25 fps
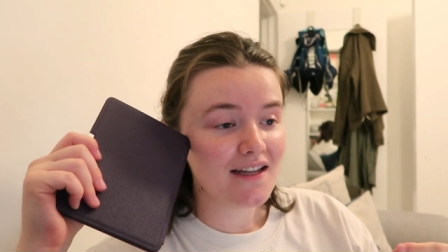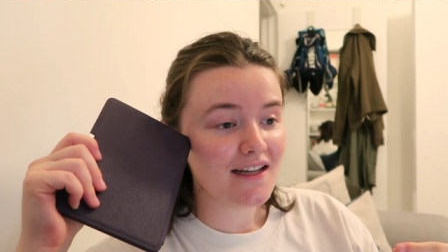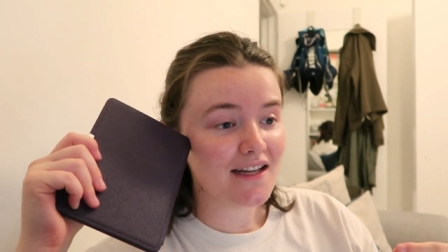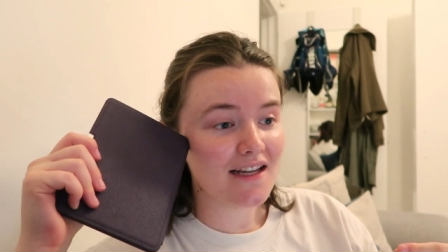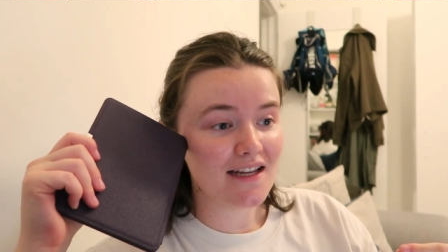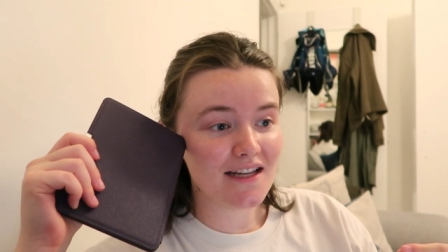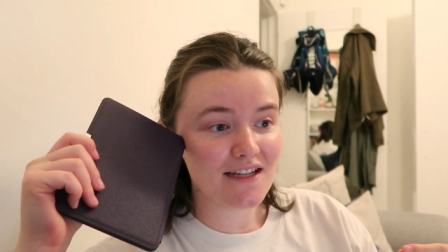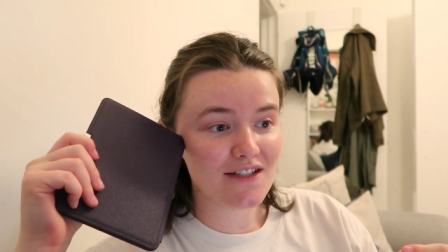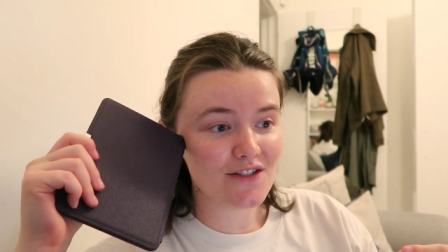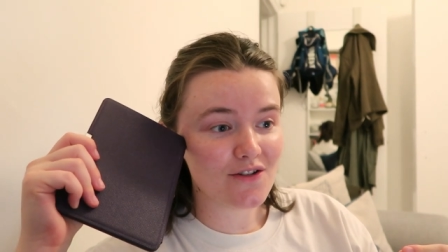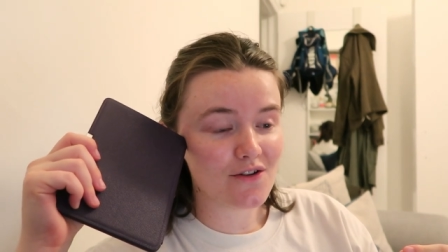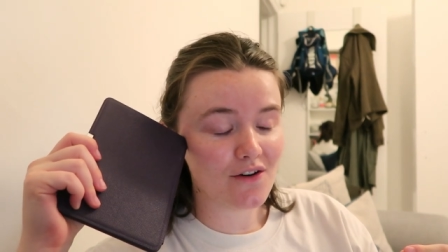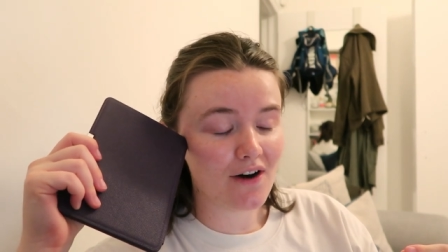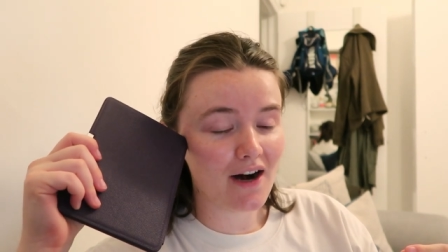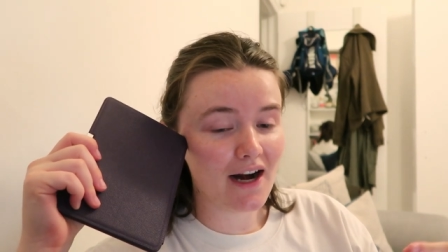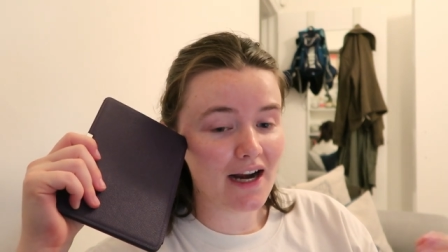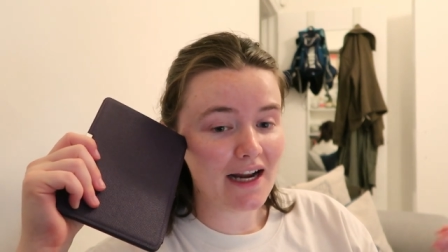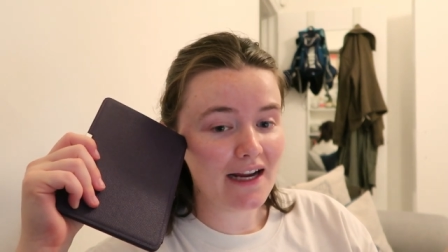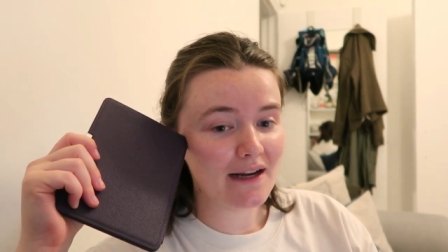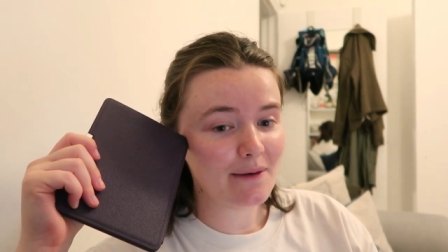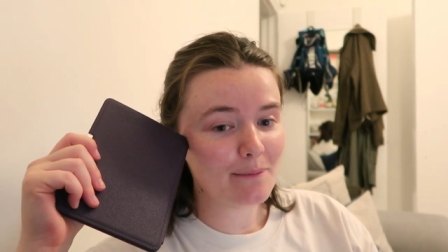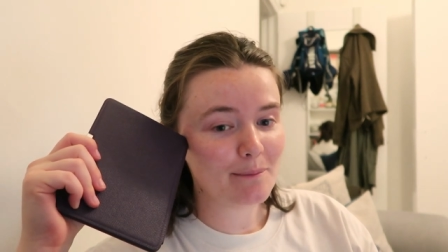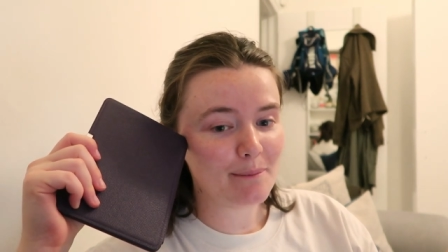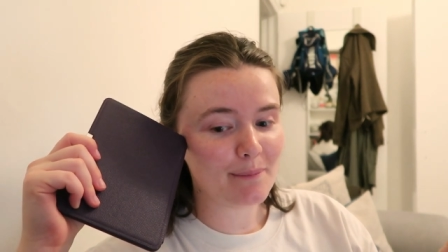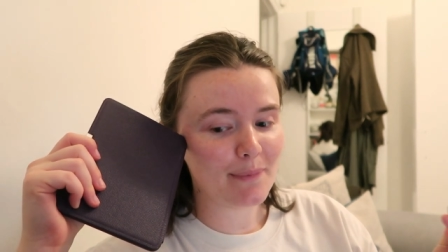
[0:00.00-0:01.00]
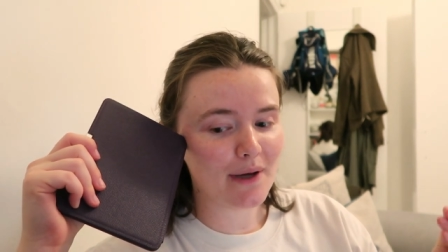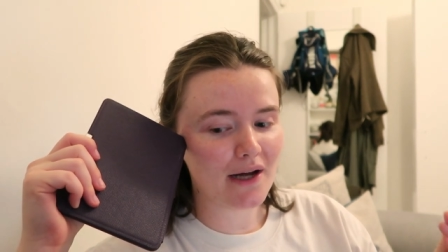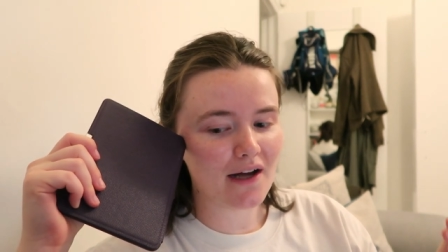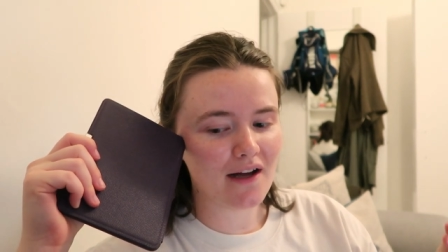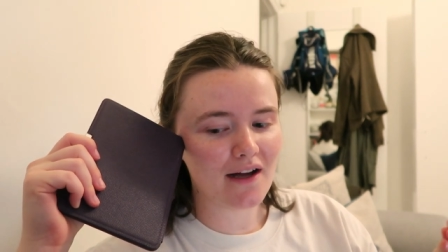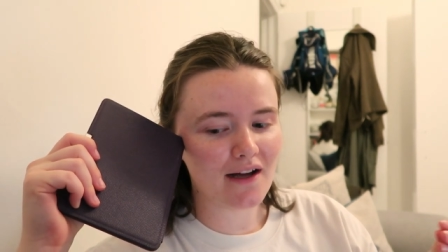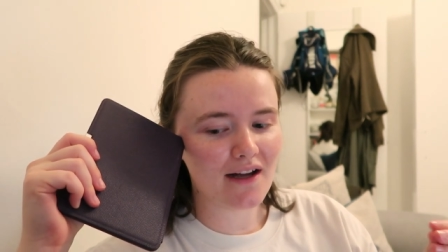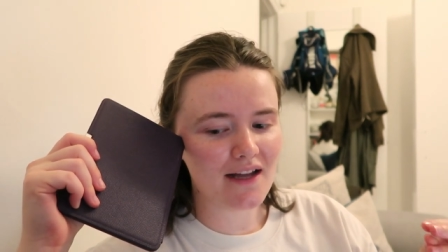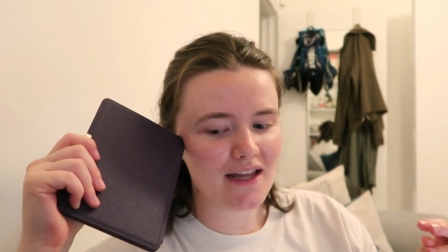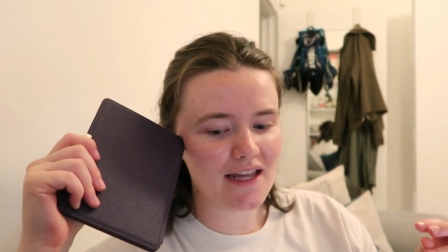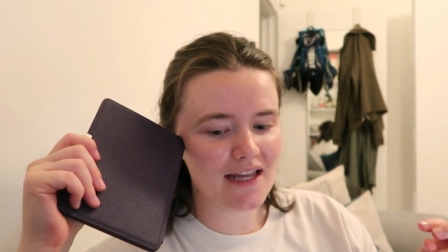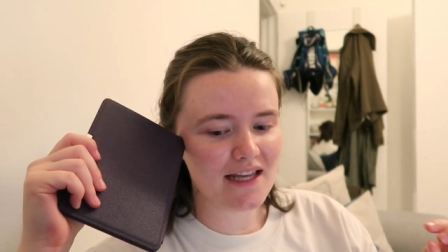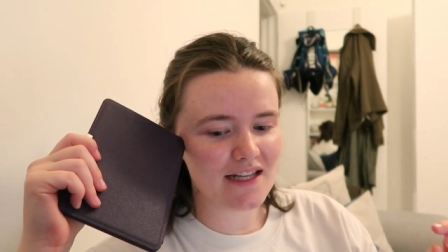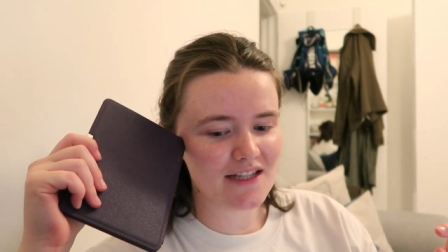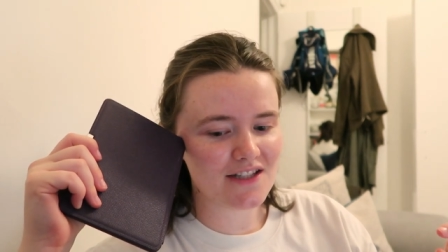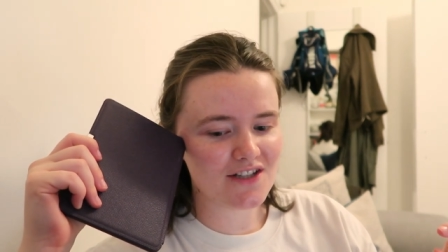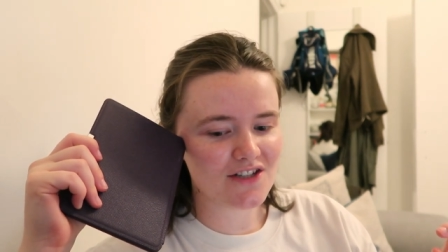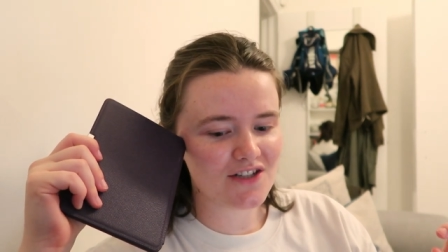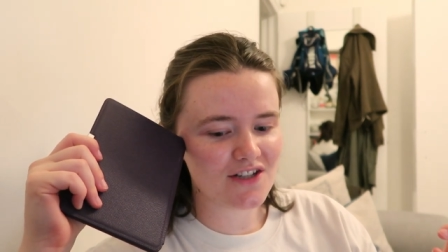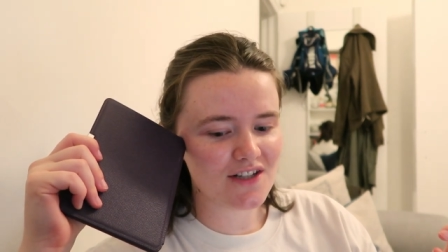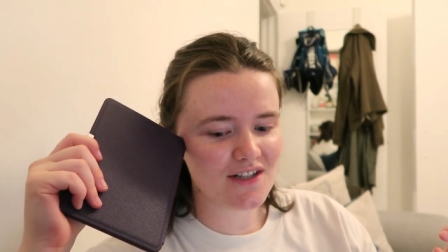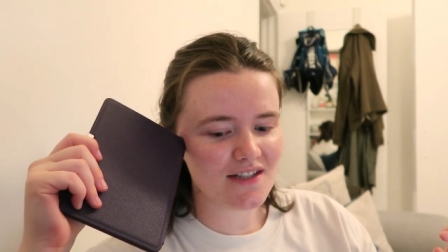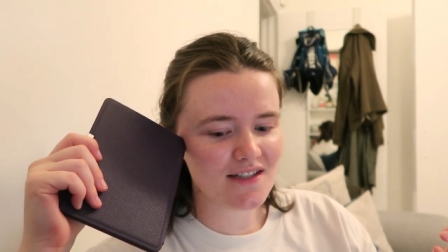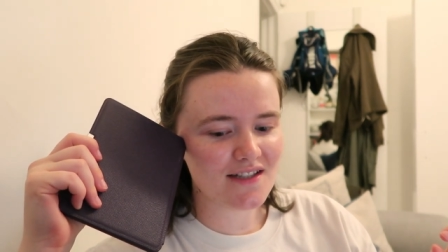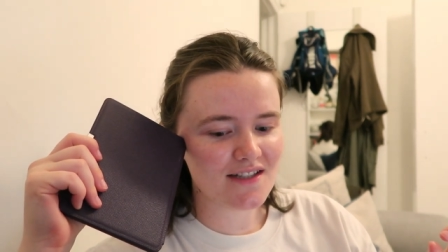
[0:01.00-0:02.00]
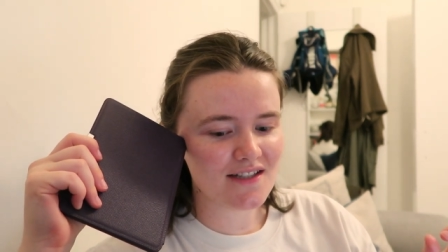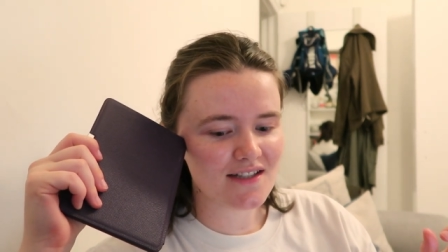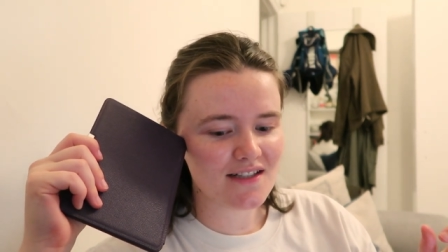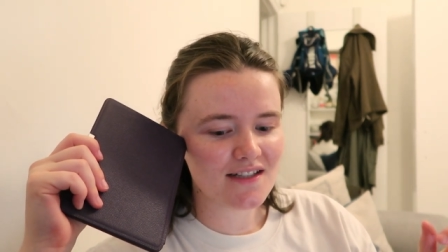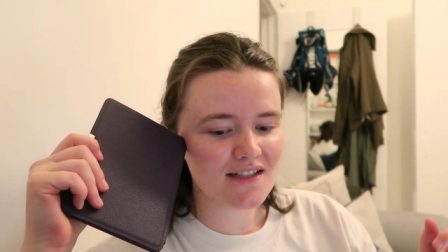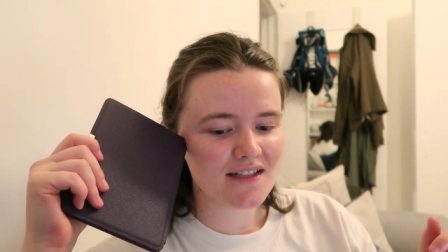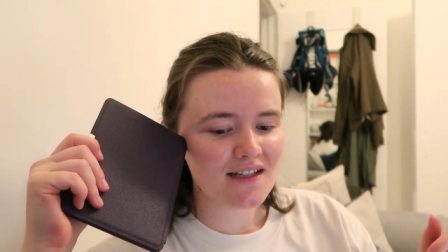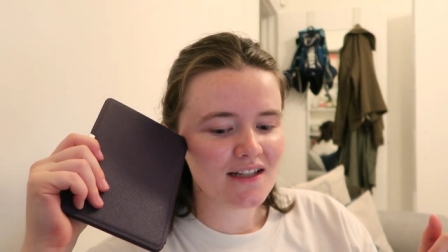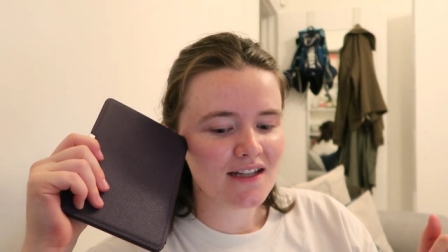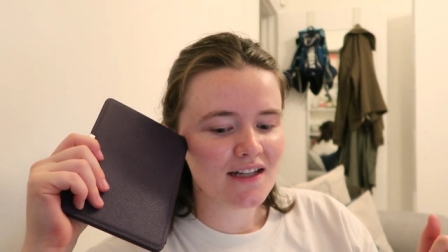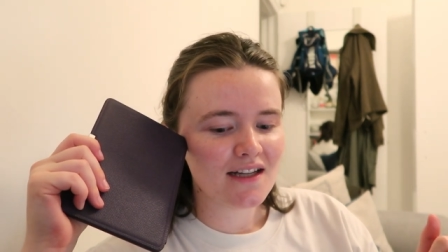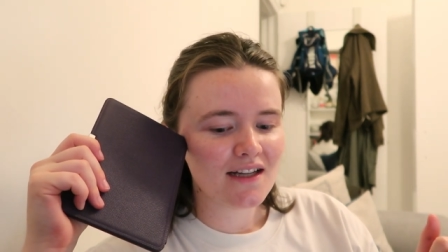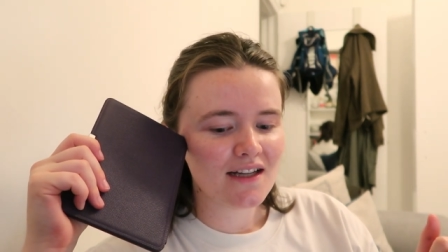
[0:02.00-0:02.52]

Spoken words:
He's great, but it's just